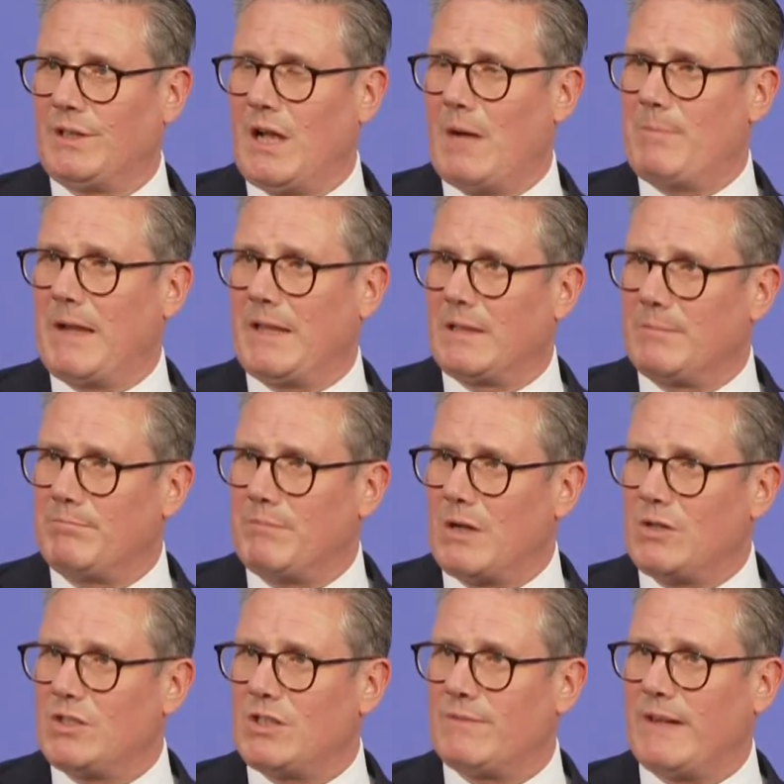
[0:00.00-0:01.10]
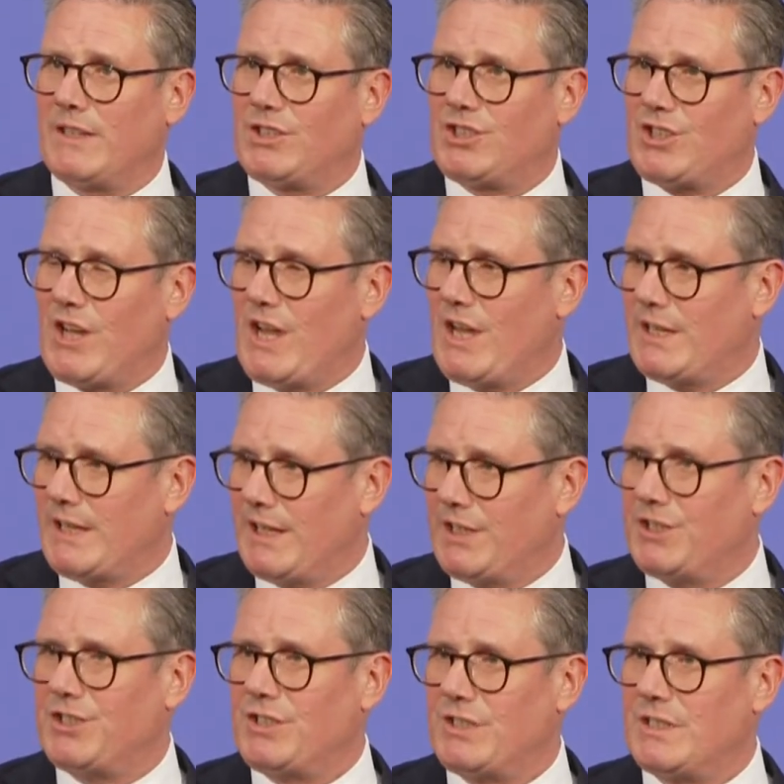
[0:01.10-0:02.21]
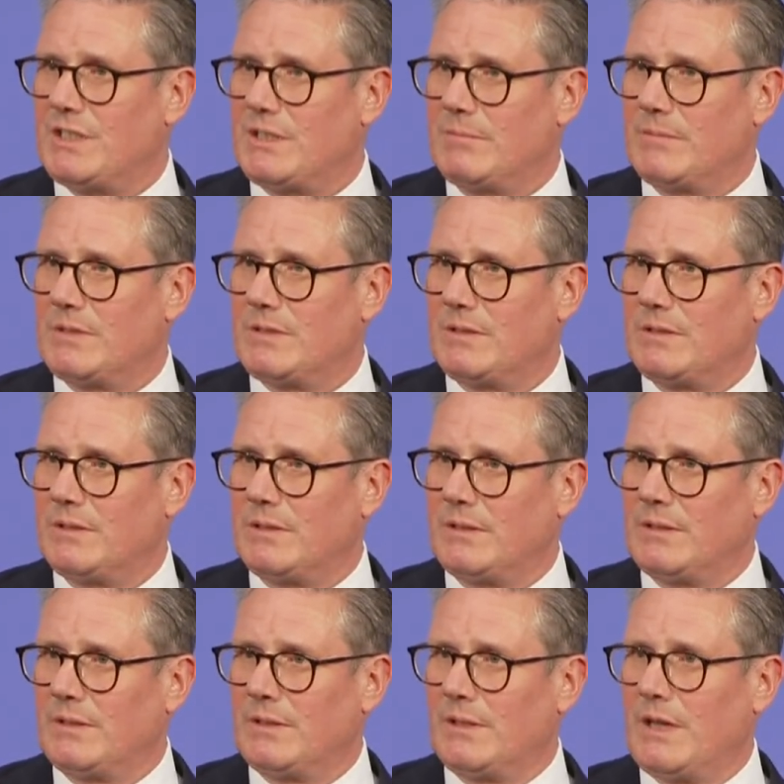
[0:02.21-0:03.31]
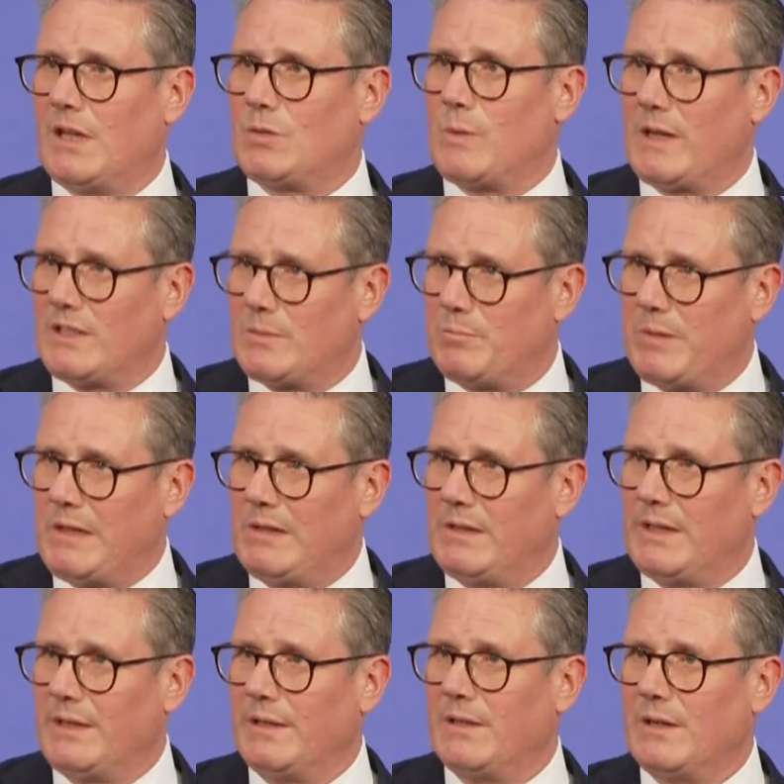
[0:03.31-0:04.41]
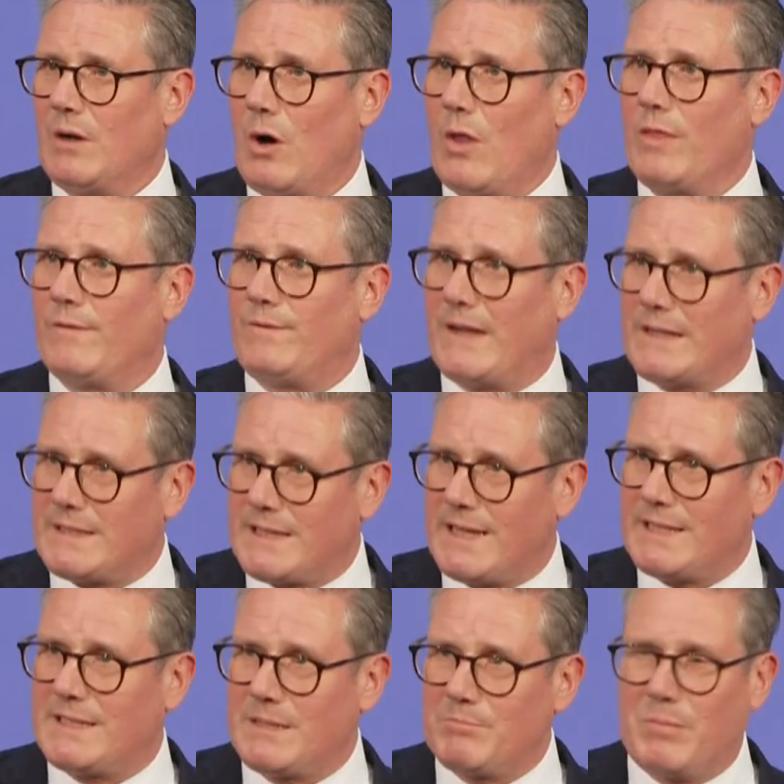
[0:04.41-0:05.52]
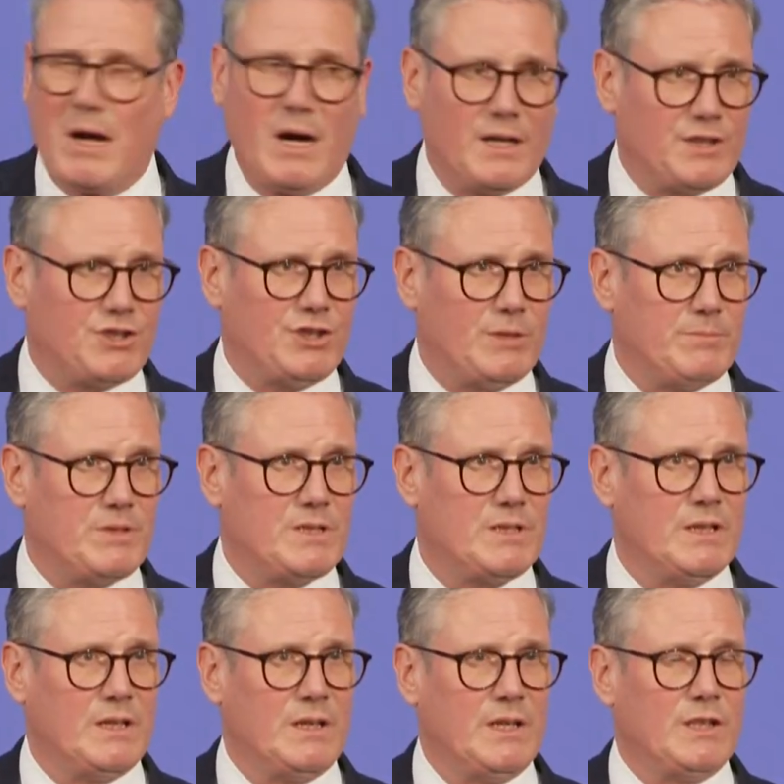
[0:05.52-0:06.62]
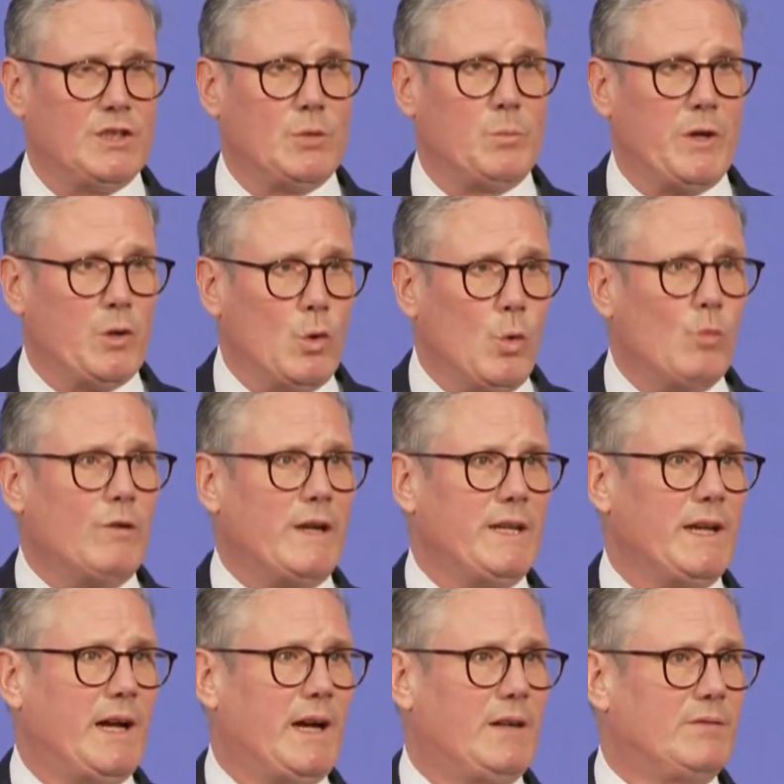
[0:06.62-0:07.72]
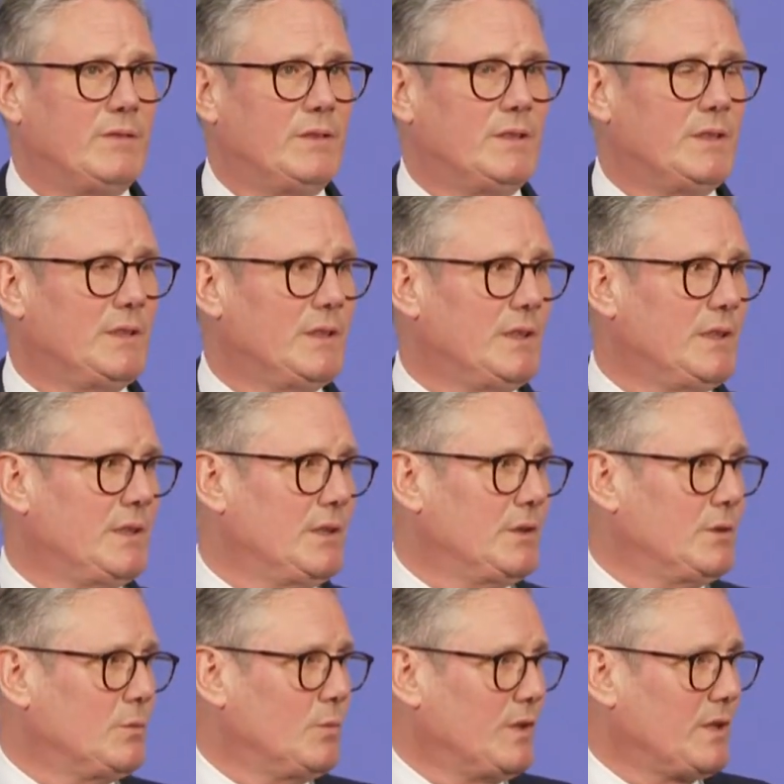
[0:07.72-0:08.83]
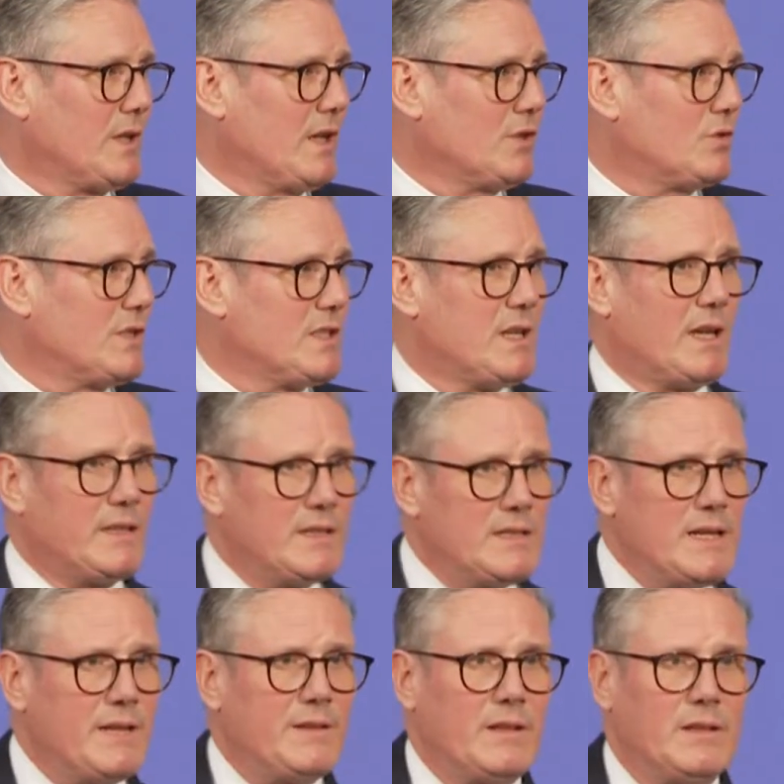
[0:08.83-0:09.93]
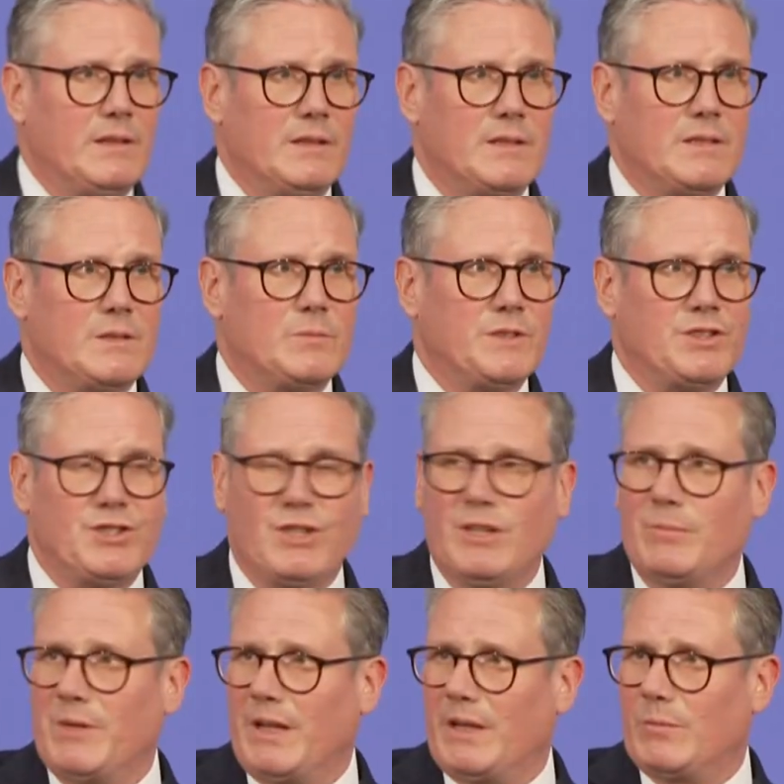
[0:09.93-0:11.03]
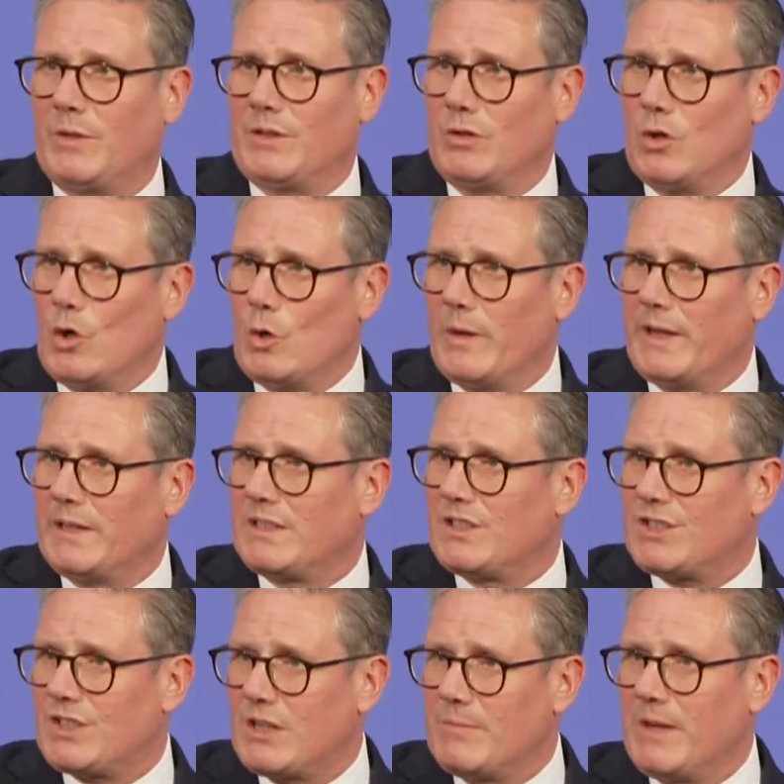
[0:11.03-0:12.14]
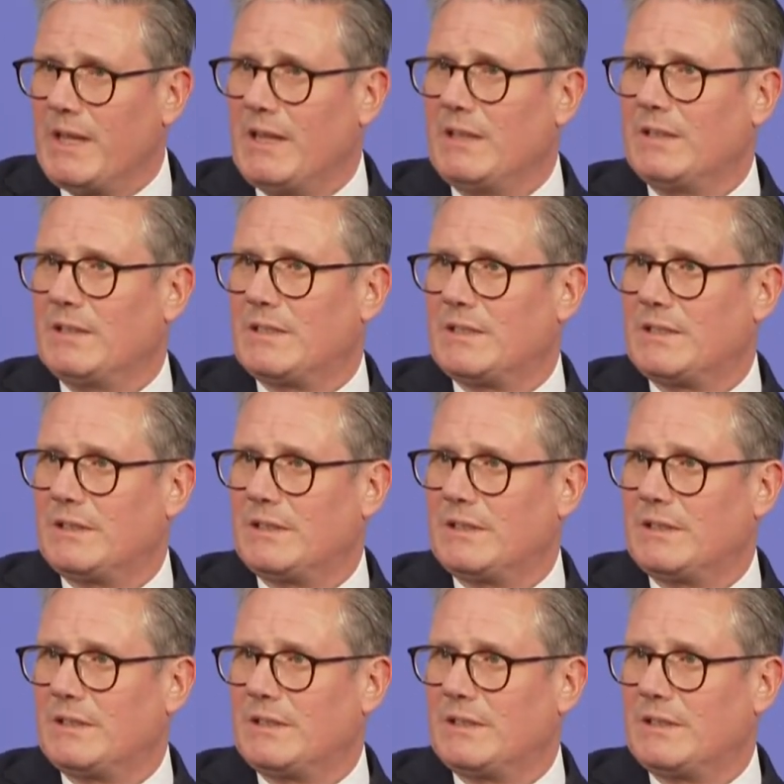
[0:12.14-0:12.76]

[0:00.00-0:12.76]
and make the most of our shared energy systems, as well as building on the fantastic partnerships that we already have with countries like the Netherlands, with Germany, with Norway, and so many others.